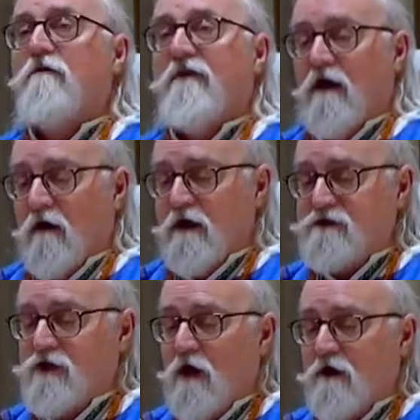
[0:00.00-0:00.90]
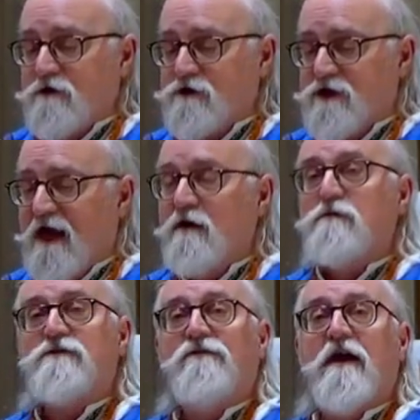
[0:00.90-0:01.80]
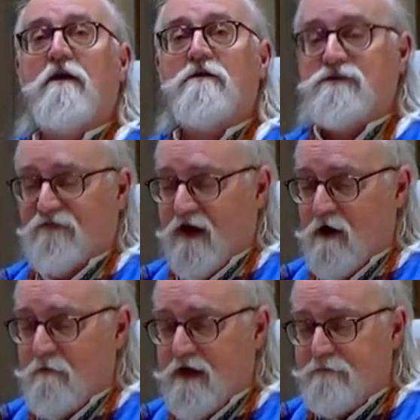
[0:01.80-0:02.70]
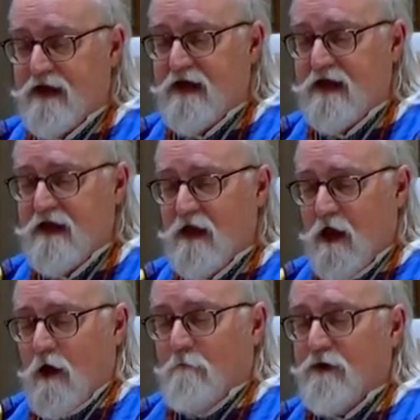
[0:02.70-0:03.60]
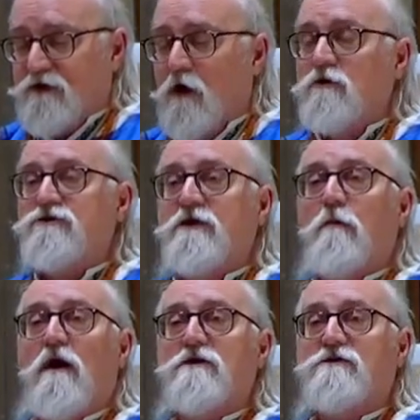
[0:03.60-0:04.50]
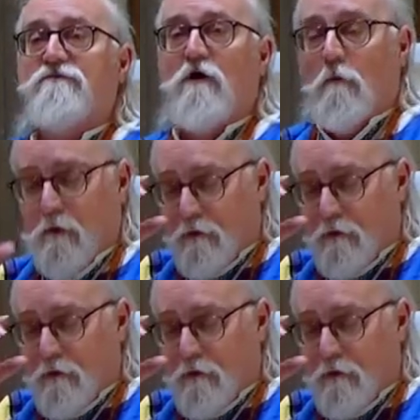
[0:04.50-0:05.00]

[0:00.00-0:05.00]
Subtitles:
of Airleigh's daughter Jane was fair might be, but though she was of noble